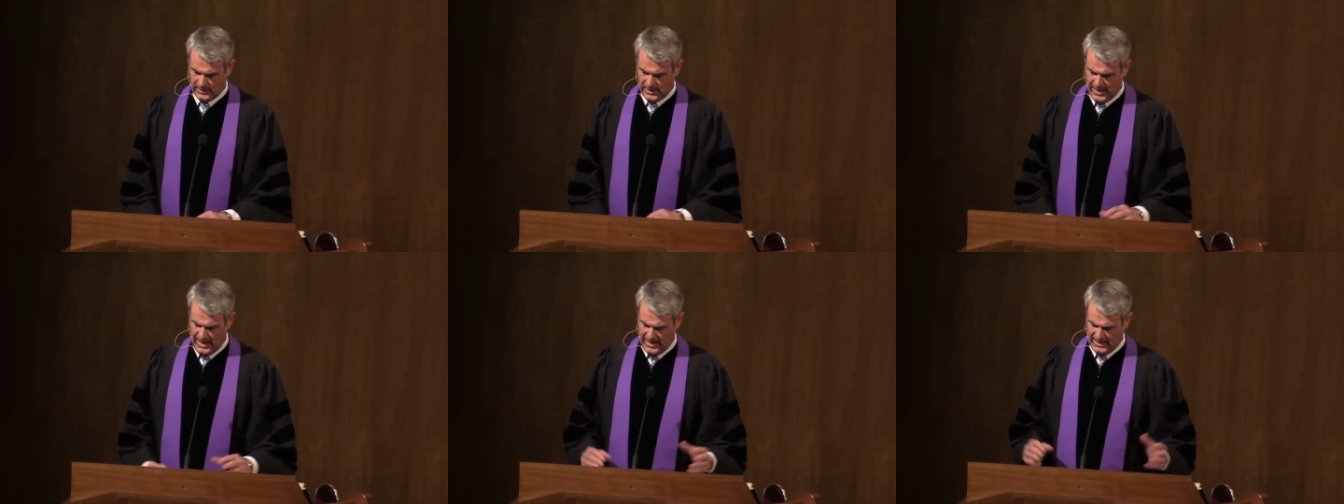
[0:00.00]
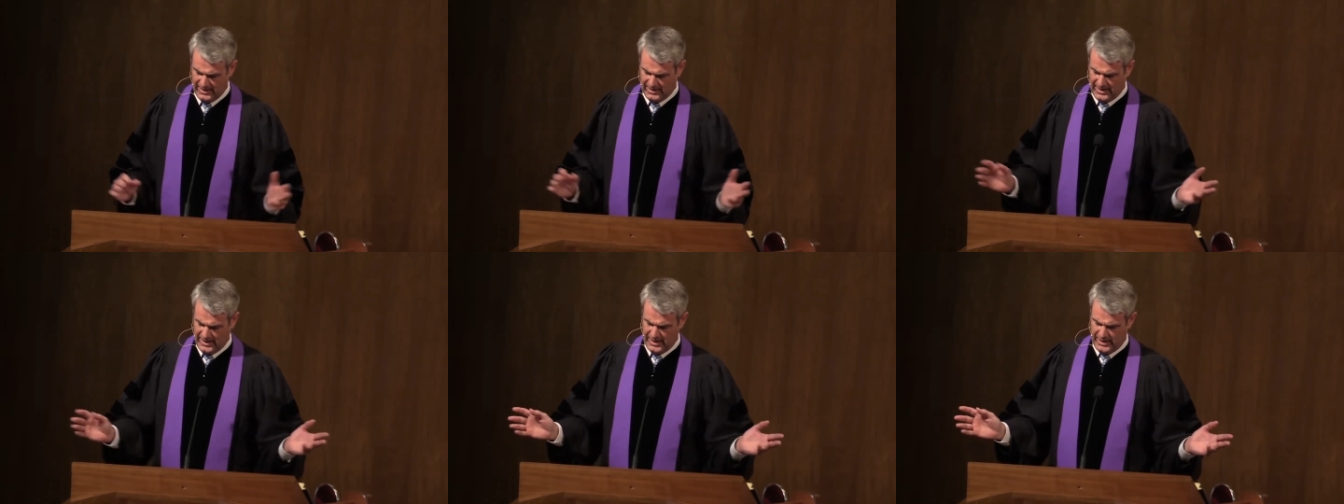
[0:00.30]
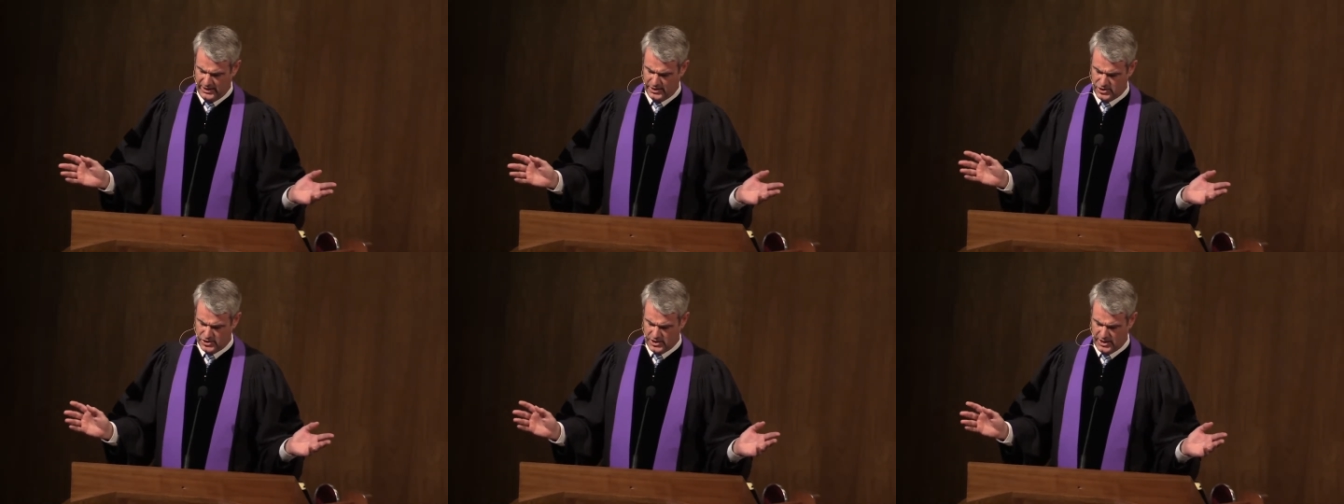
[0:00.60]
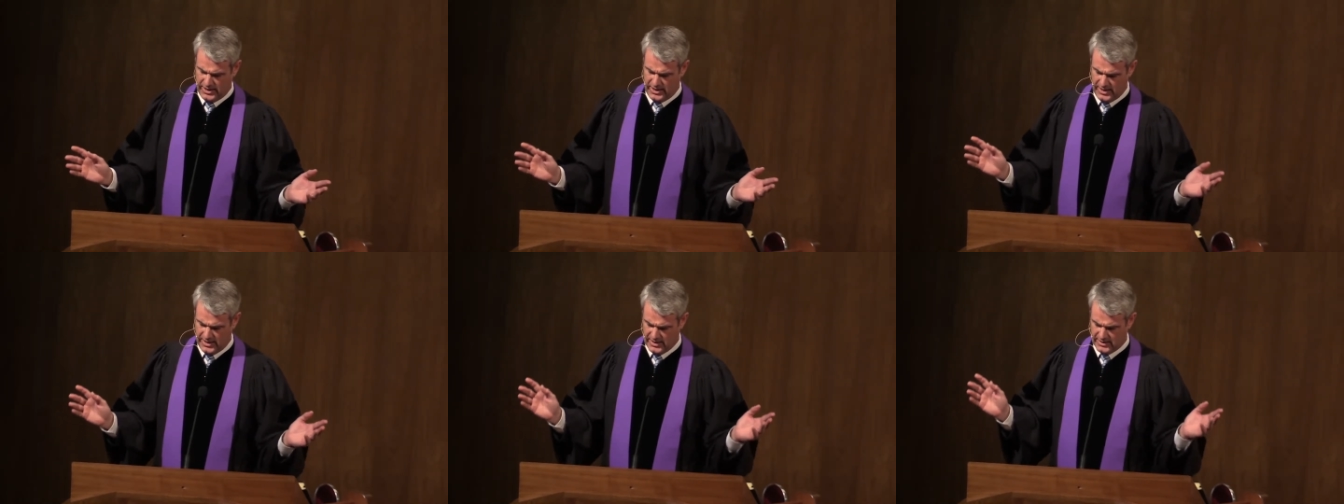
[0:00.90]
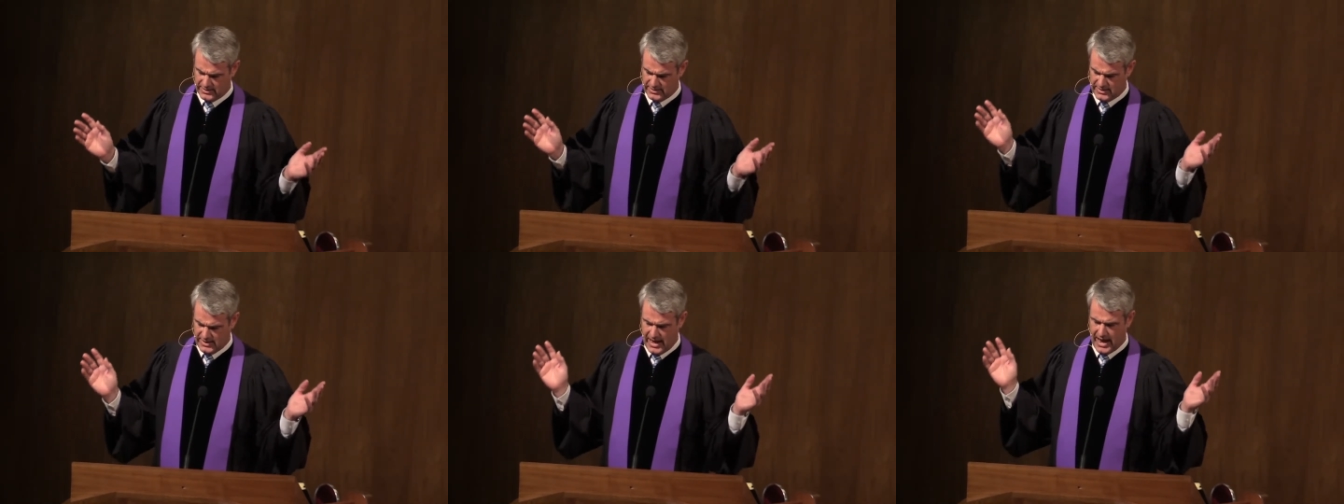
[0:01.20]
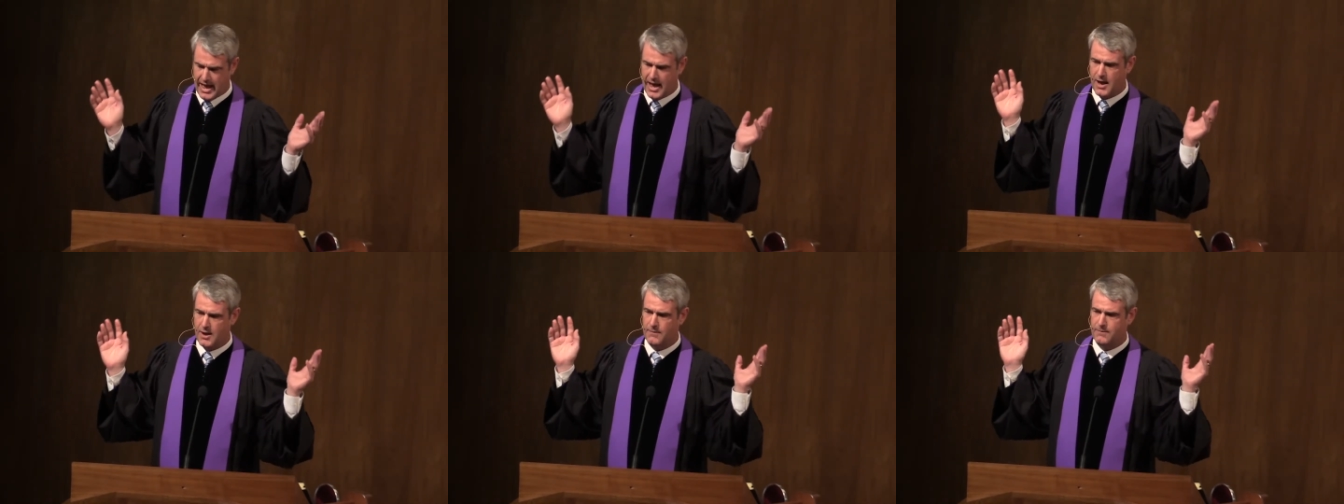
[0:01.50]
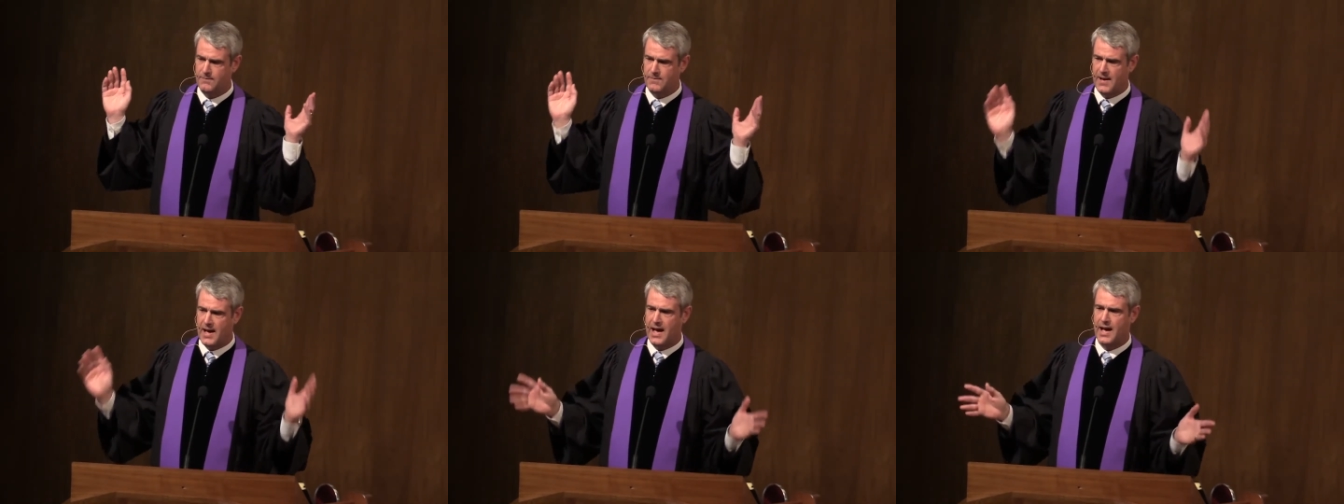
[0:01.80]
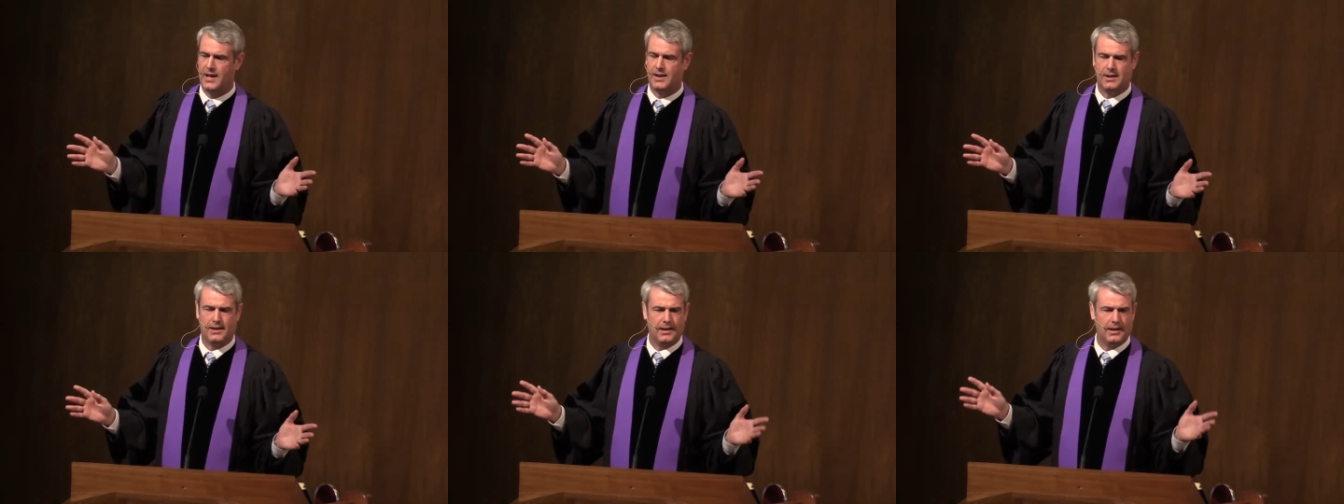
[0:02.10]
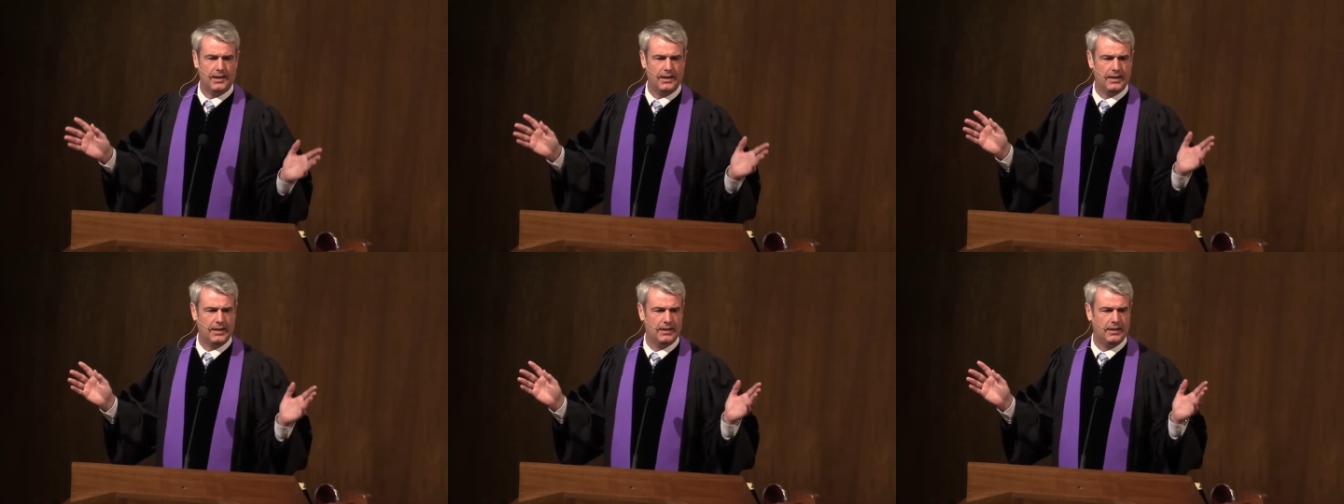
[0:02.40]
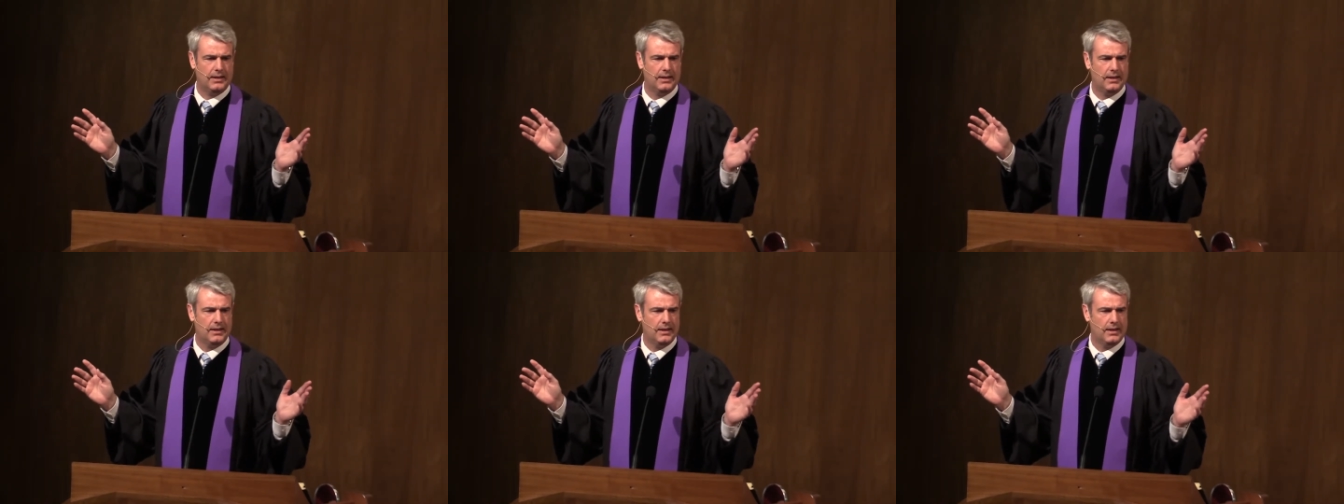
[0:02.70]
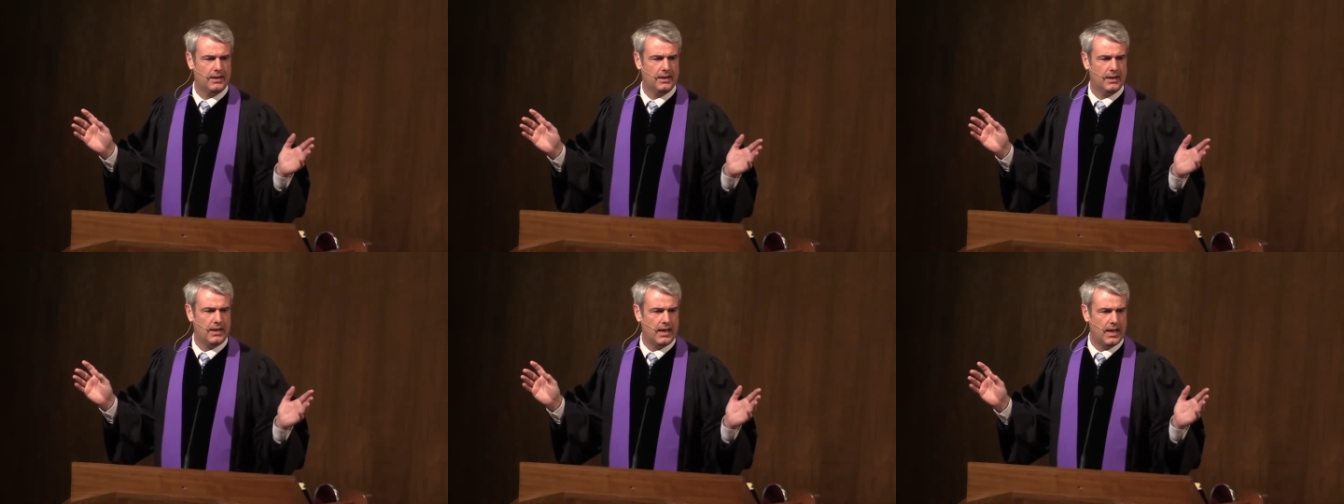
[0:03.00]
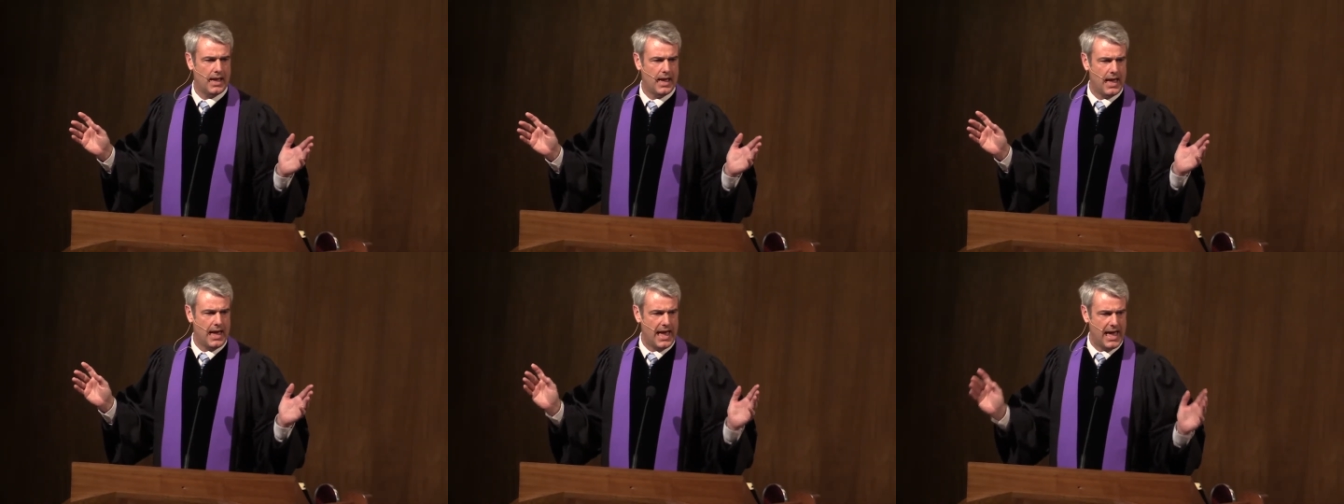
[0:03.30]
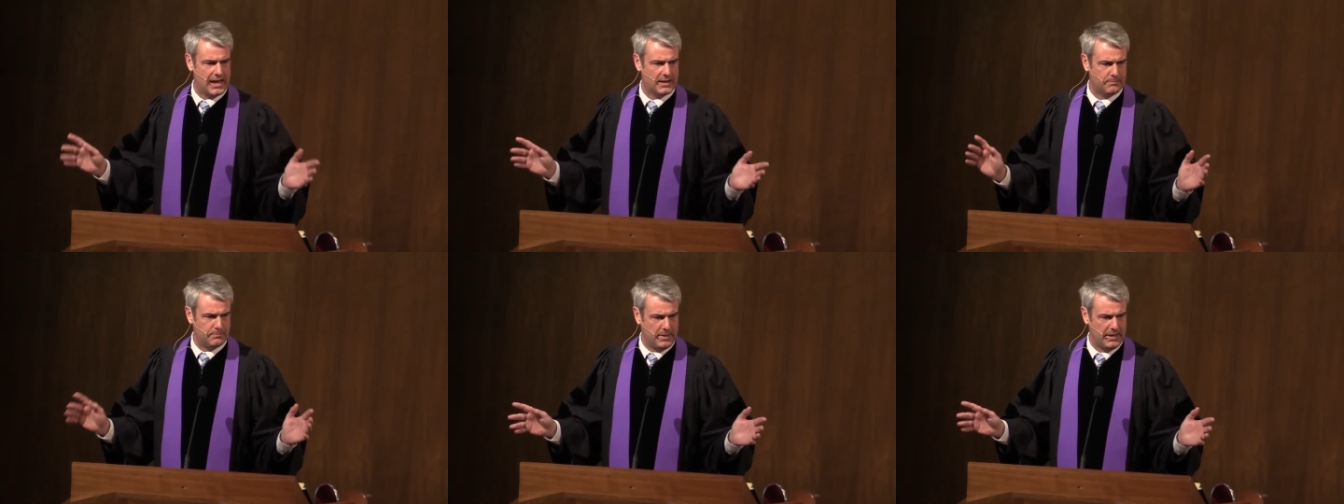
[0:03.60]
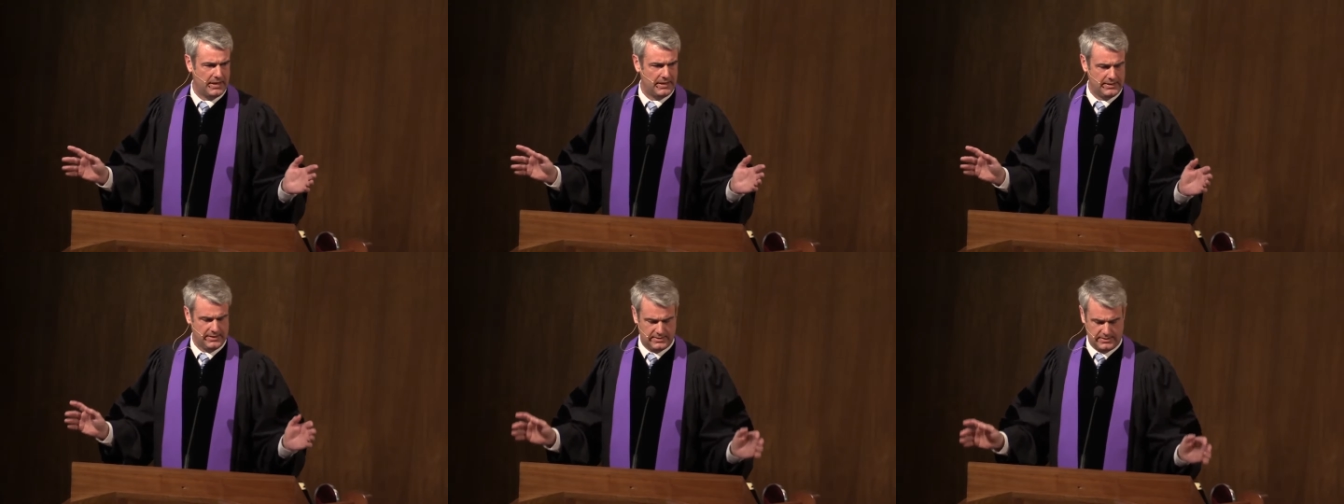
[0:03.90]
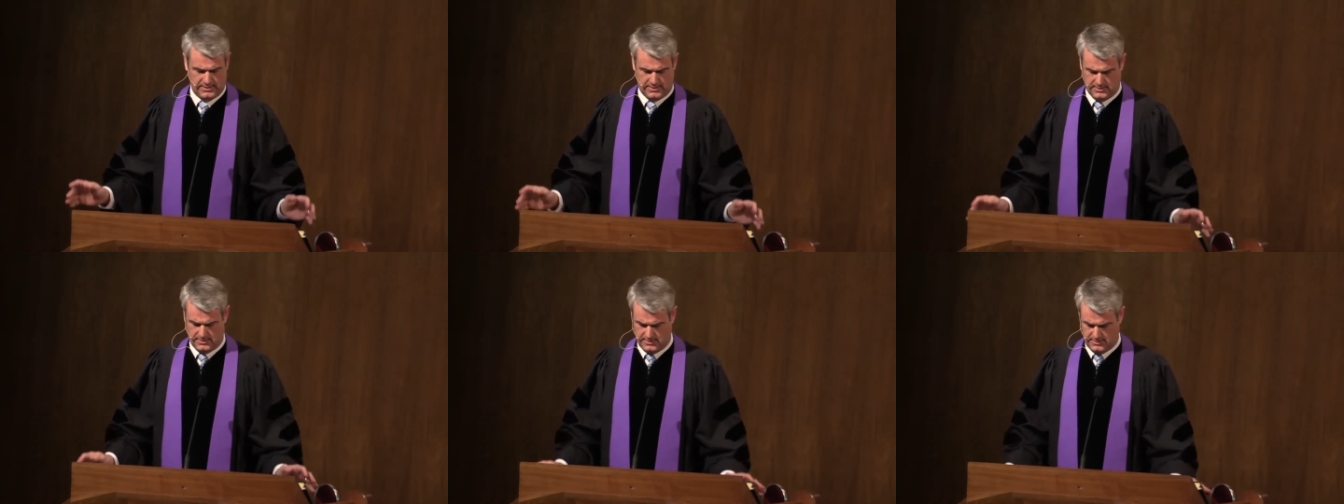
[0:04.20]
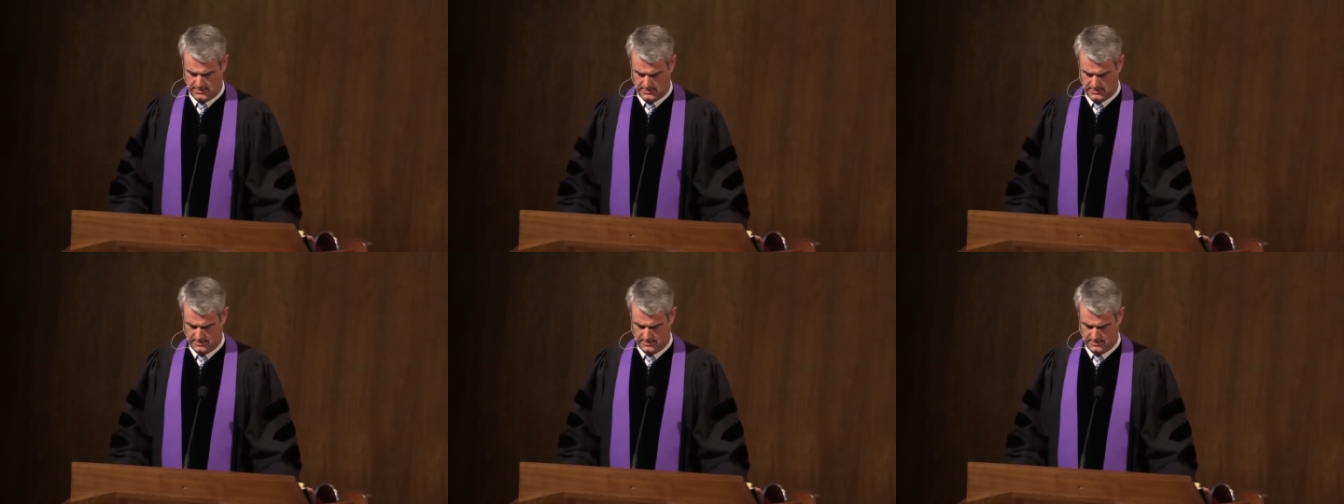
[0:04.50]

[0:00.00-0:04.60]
At least she is now finally at peace.